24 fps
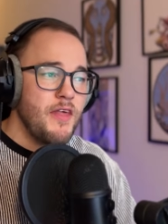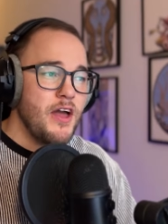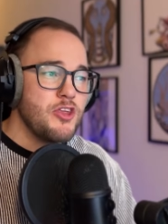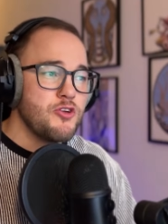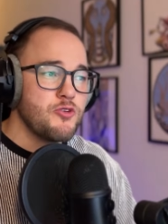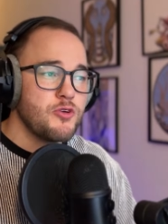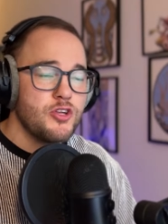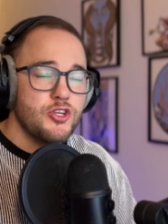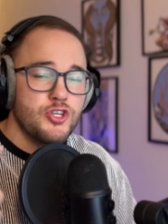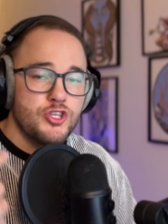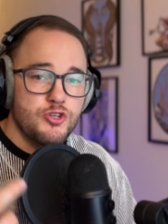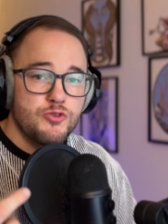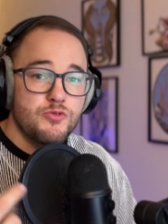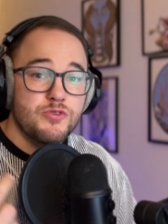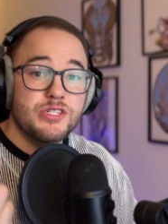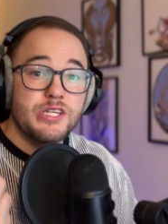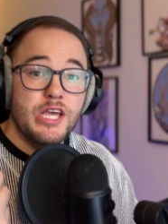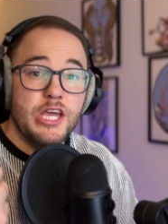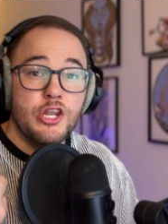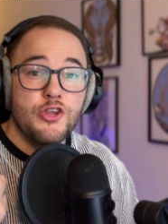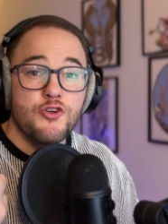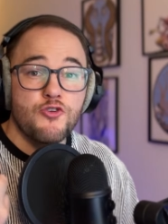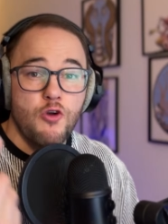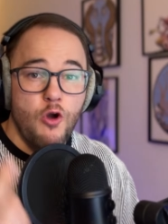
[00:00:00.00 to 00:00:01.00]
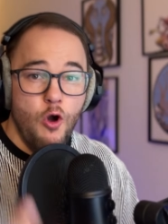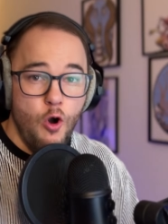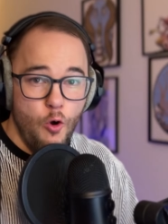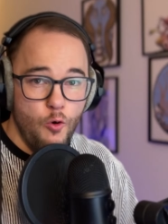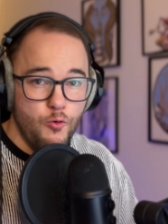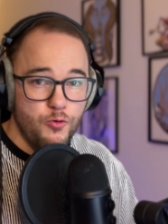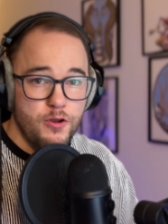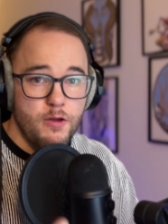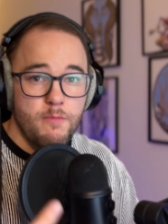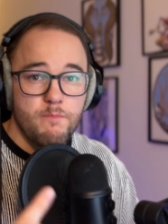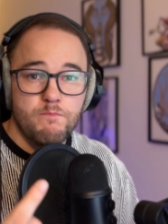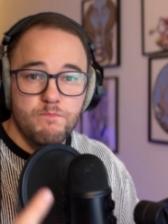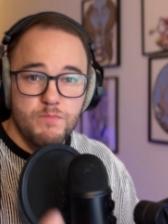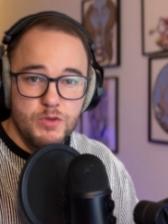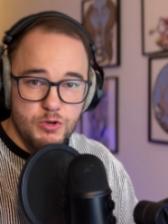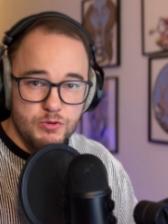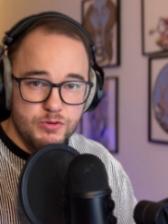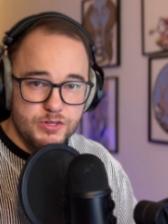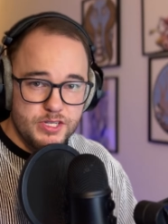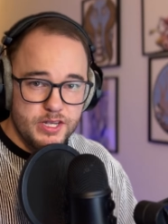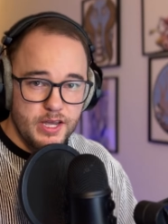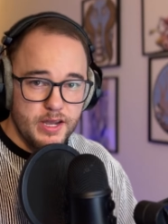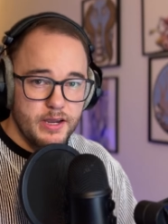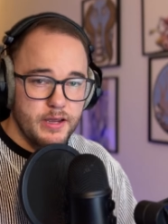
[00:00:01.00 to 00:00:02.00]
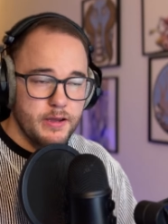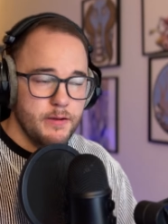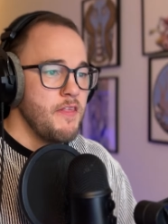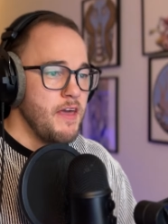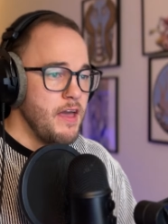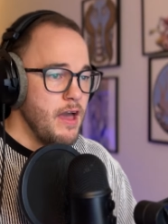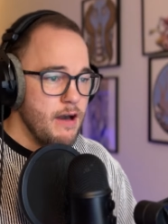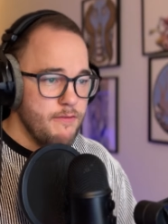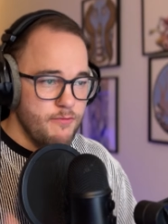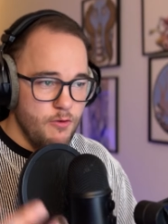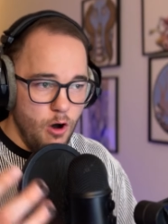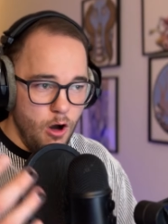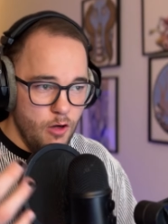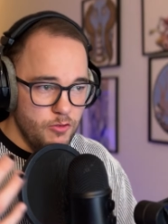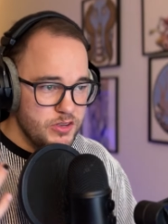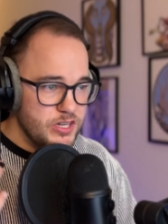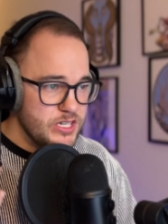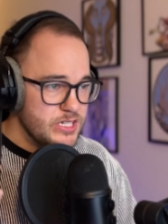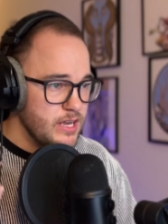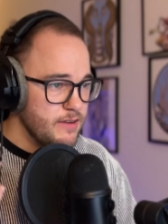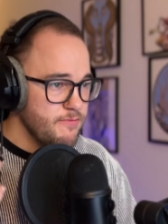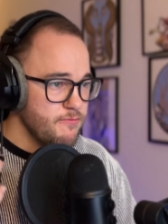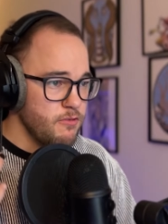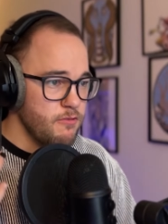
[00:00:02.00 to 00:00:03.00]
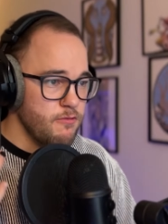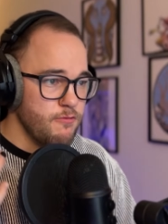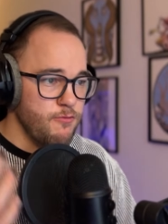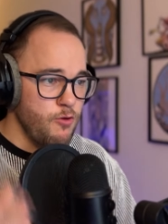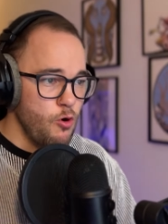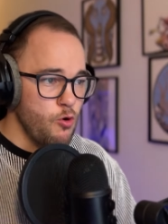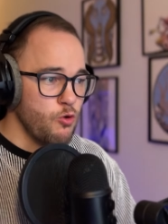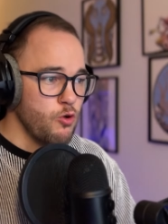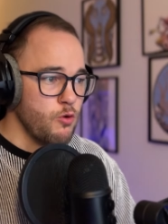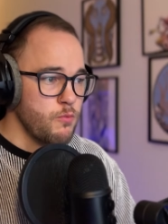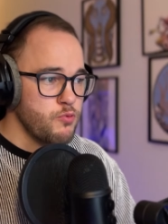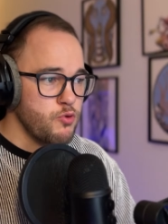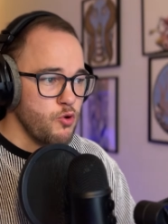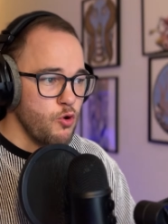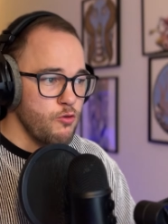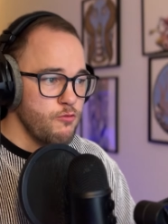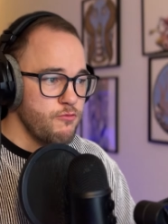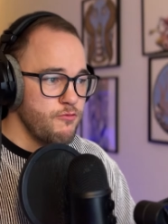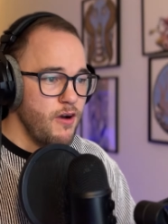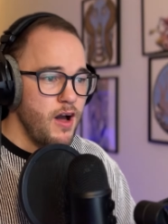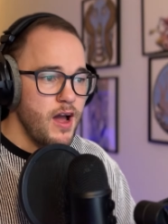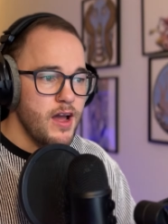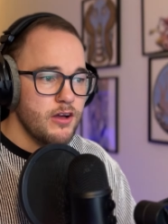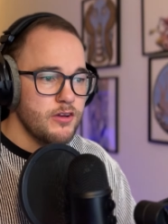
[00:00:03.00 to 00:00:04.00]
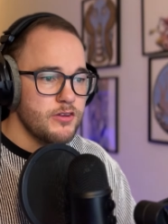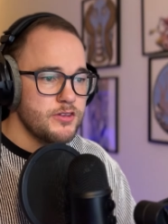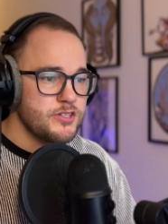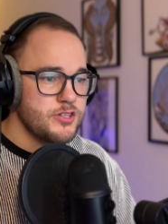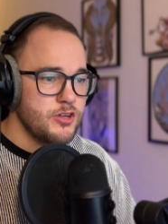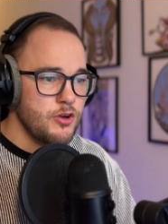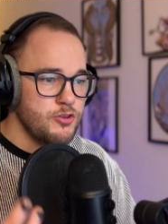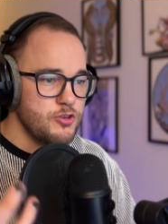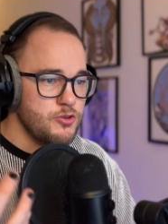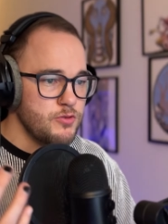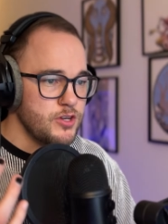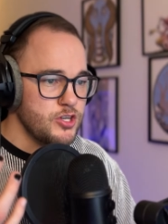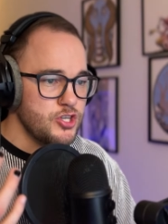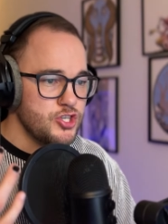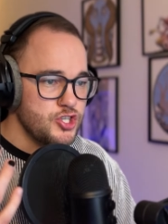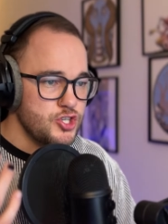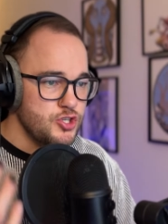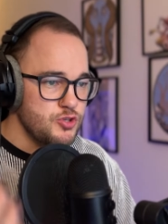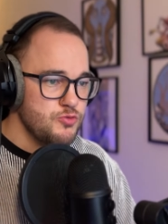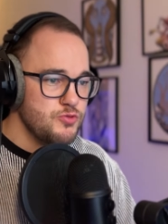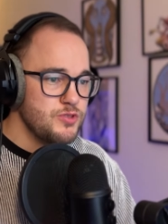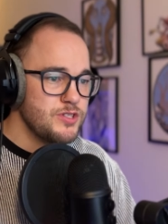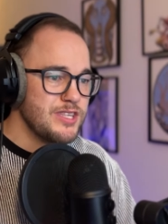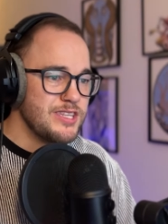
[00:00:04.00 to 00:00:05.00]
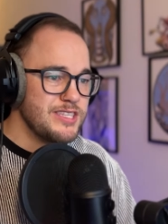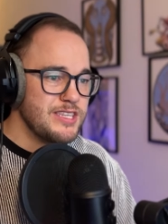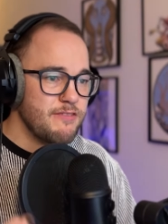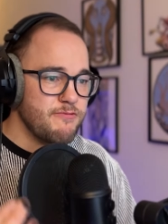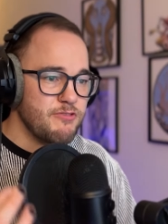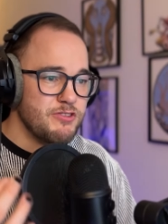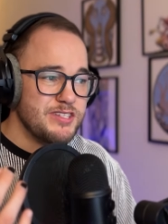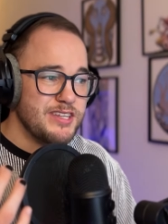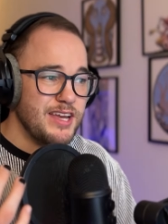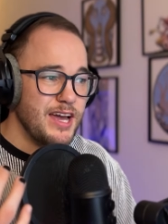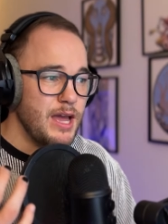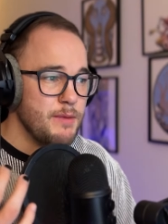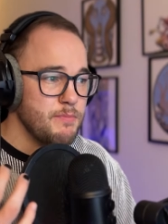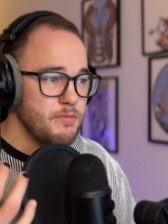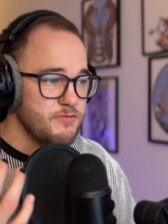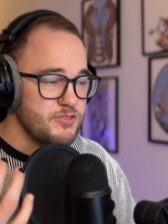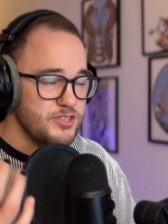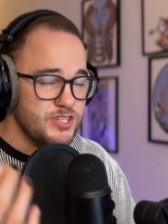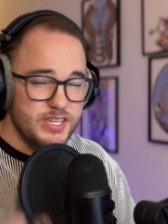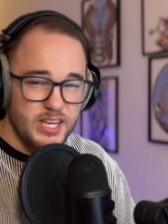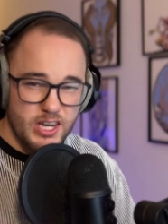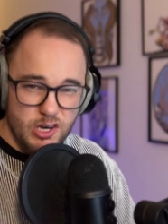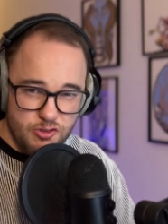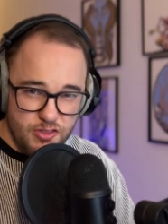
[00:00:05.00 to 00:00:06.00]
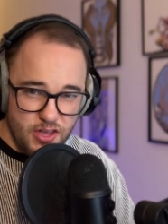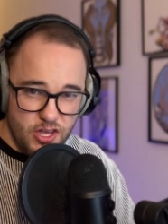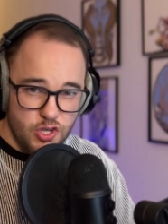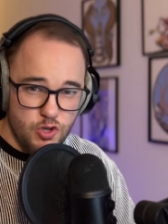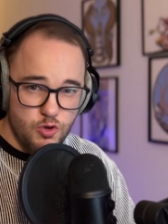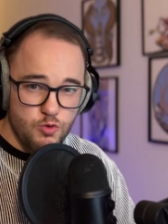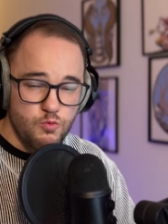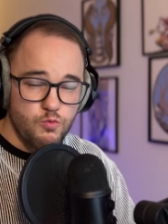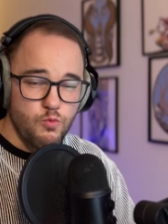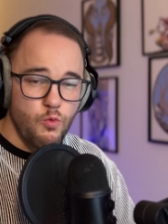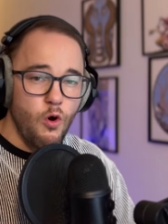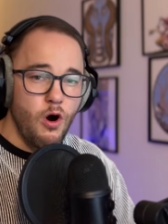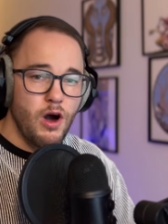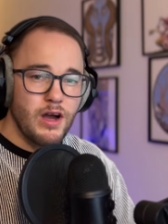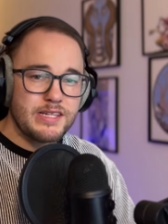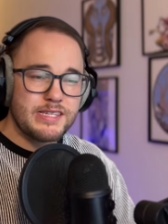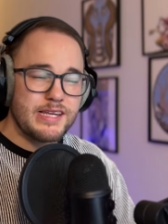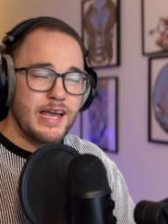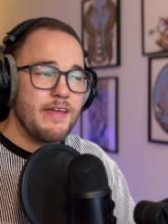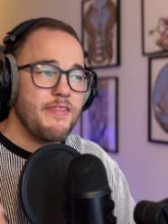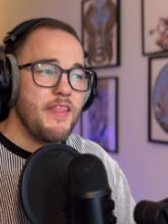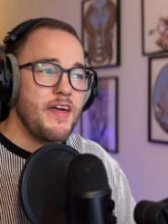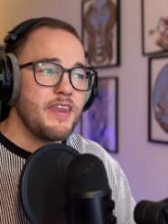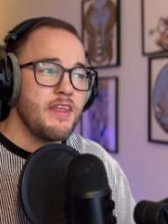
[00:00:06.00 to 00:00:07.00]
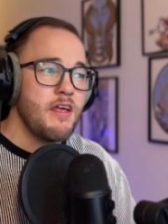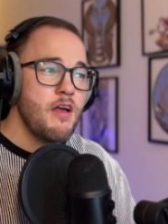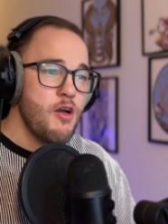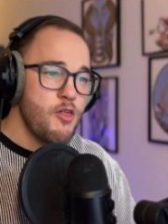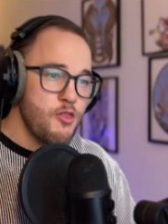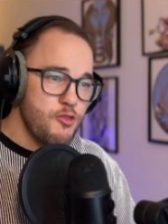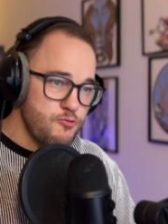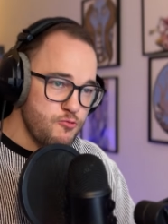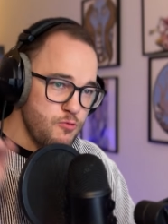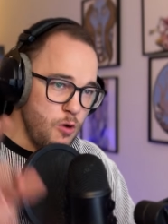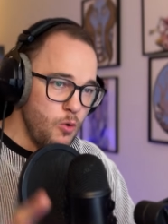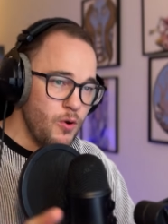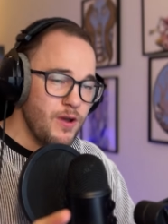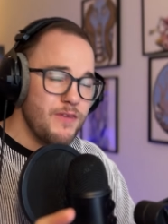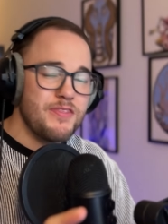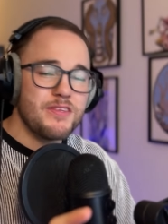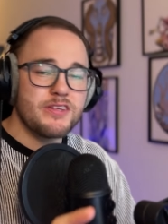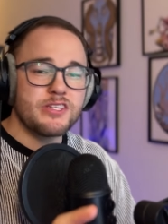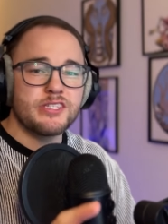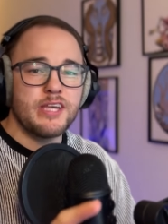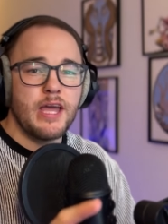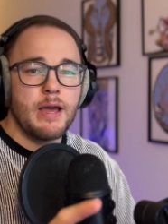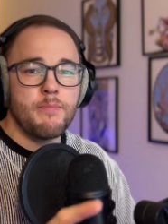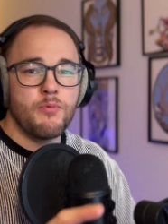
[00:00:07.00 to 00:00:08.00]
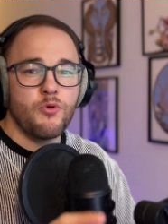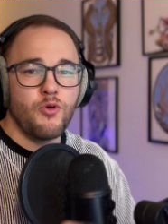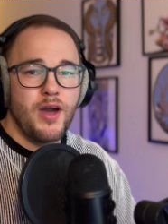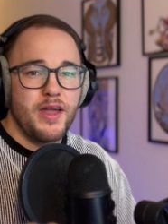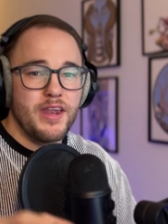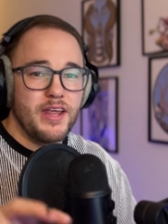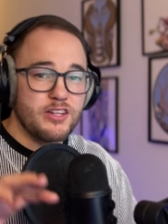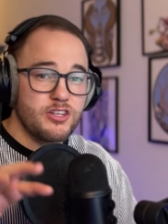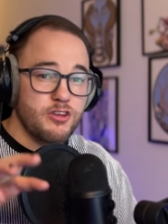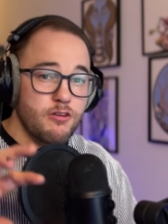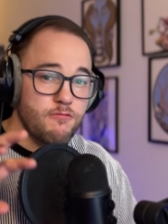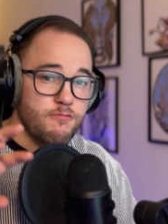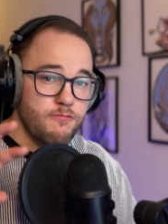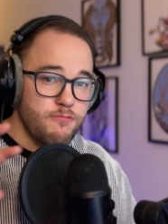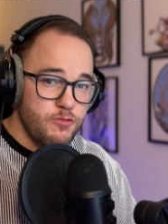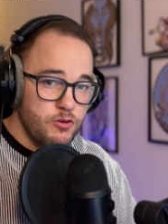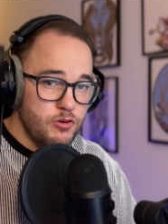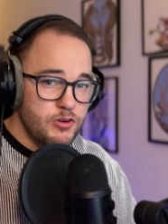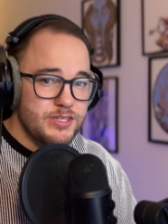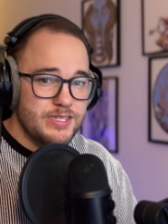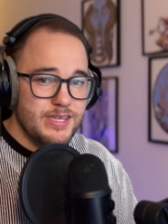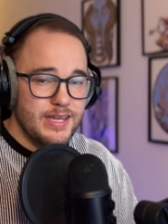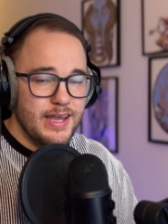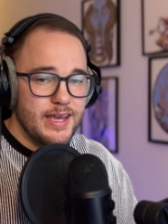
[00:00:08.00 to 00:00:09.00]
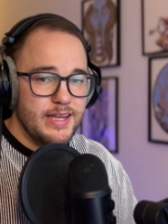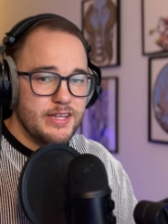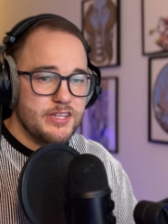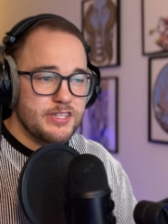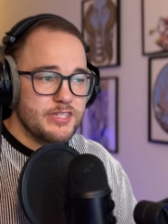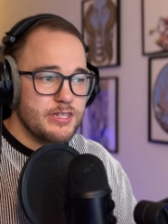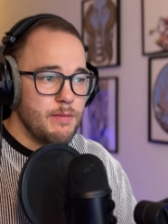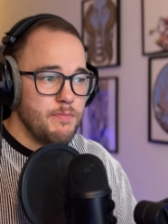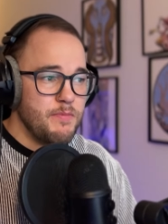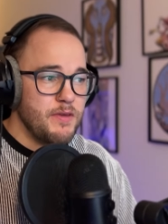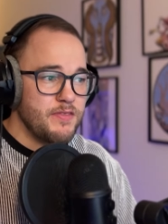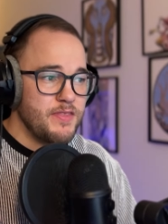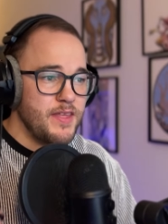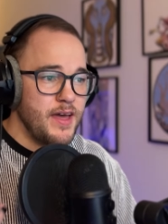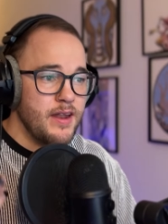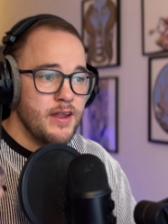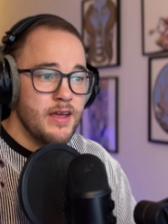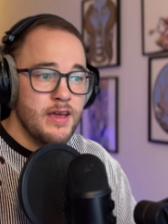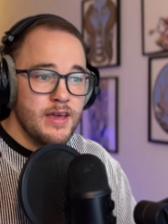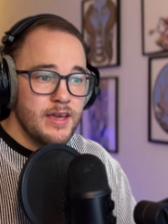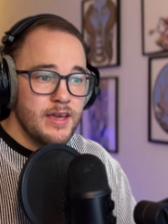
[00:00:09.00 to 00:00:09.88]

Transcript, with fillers: that you can use in your own music. They have all these different vocal profiles, so you can choose the different types of singer that you want and then throw in the sample, and it converts it into something that